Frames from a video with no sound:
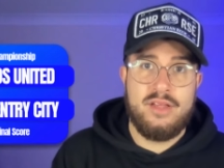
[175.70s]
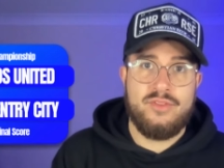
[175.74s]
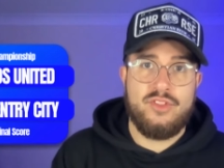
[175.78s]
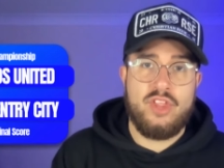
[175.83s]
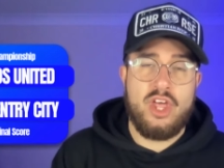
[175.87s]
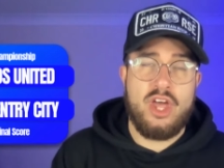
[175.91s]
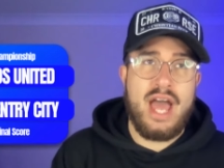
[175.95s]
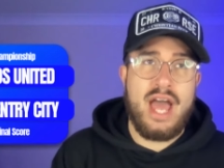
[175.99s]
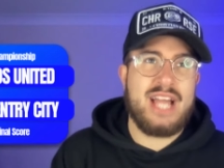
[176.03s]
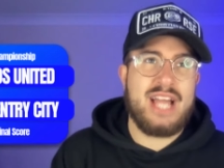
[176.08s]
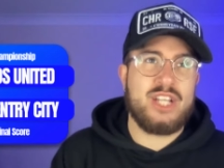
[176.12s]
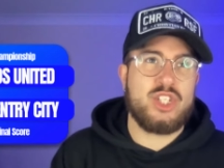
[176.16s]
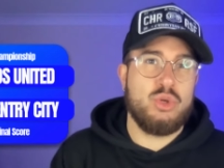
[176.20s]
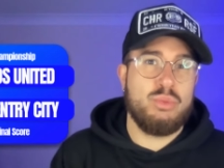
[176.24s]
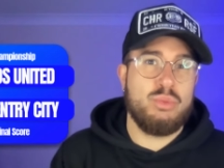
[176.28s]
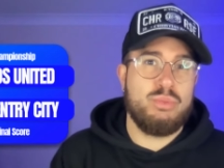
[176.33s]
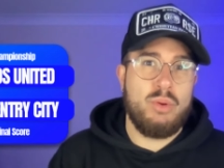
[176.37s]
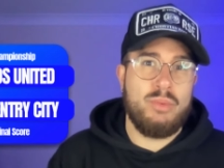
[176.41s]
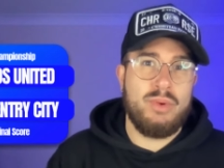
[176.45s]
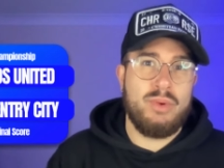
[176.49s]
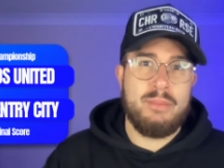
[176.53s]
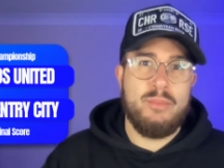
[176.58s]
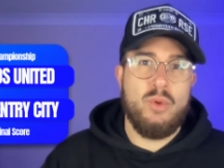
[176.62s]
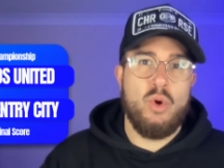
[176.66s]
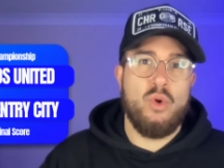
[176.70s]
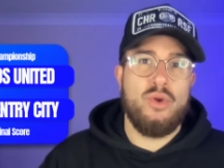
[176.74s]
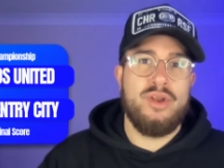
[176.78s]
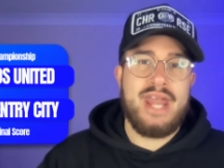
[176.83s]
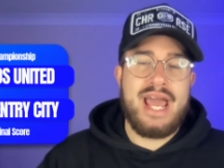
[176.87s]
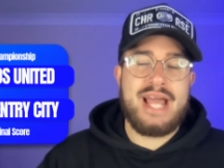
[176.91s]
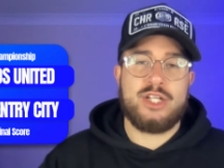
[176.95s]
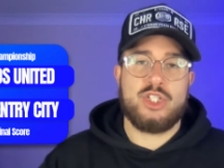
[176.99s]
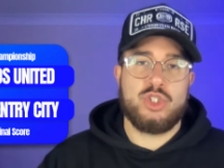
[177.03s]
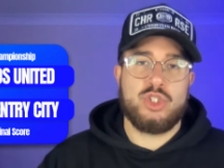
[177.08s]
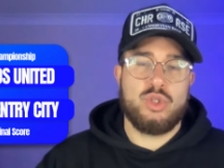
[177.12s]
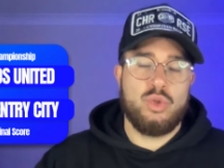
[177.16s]
the actual, probably more
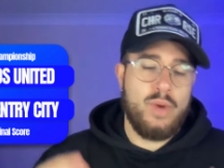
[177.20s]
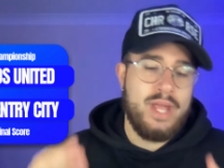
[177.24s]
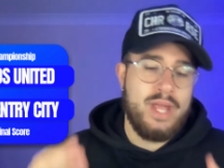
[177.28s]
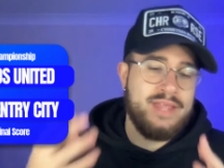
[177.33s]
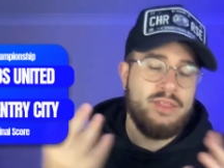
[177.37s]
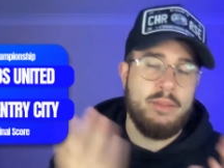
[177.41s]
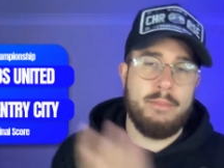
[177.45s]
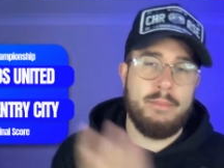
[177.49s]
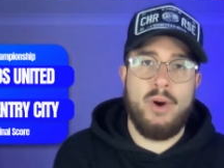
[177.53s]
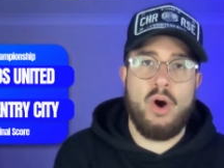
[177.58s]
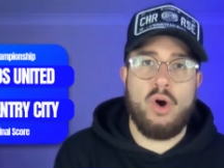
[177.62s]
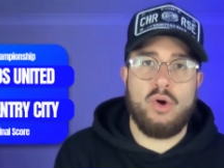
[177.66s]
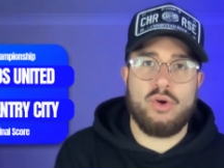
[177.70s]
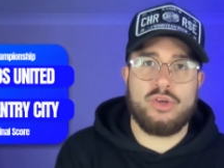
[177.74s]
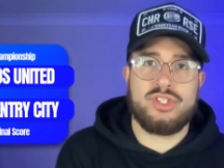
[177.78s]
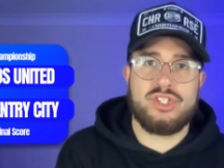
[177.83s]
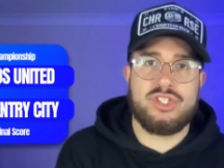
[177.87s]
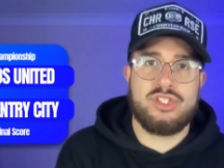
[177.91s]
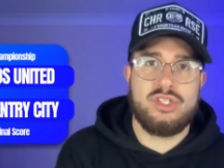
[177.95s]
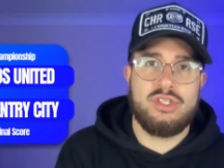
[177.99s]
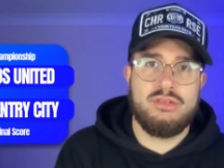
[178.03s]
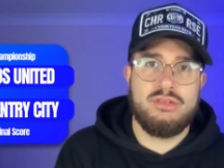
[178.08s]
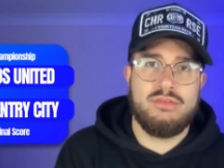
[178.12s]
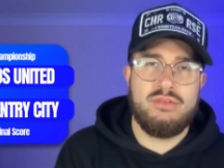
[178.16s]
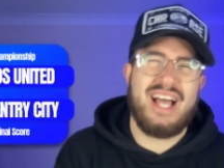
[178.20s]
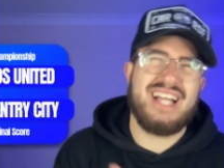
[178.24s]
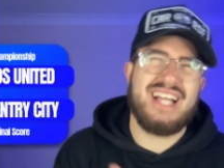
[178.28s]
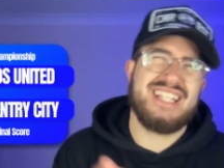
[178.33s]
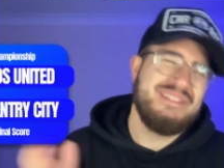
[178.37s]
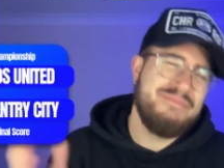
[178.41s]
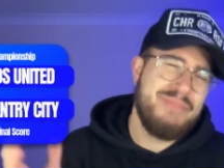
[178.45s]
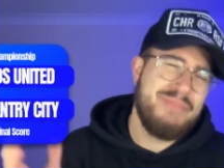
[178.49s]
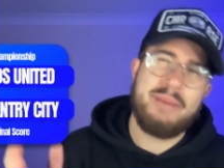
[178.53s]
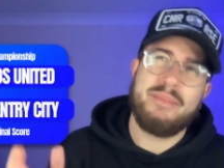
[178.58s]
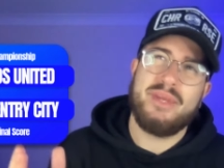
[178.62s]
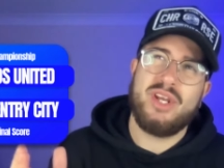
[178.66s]
natural in the box
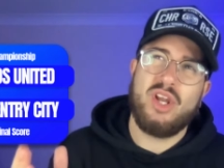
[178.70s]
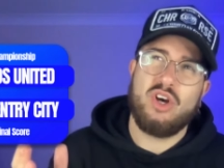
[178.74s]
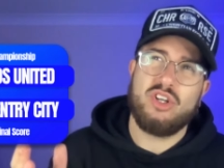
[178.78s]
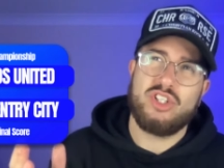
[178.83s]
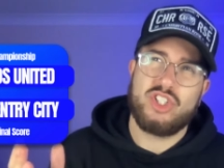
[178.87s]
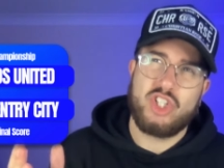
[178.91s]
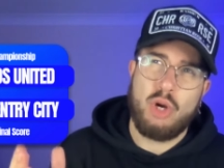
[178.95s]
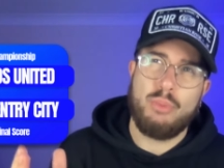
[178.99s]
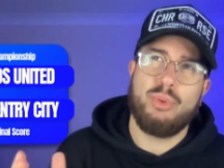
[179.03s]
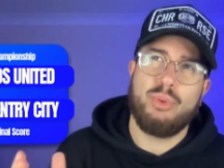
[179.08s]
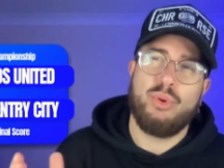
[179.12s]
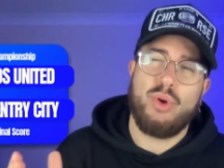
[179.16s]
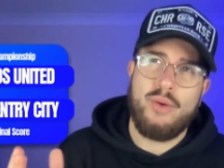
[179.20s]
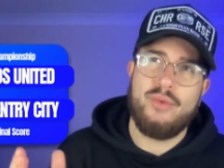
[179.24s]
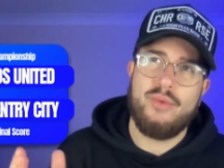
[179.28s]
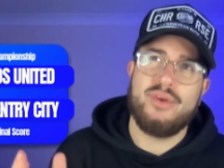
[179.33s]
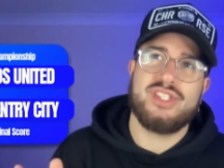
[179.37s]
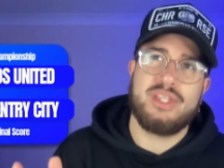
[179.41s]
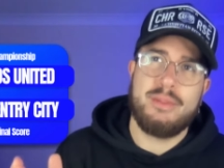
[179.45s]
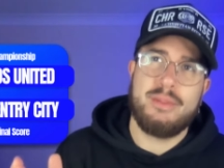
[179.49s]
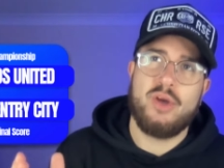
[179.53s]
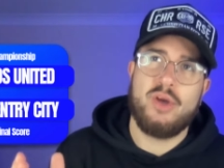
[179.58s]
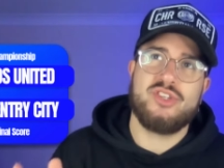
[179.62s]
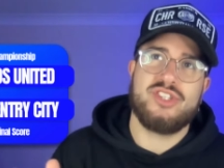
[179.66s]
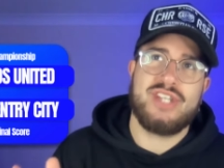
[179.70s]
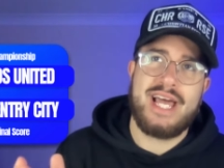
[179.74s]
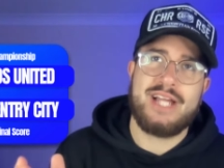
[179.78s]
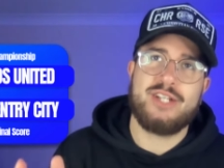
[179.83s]
actually maybe not. Joel is the most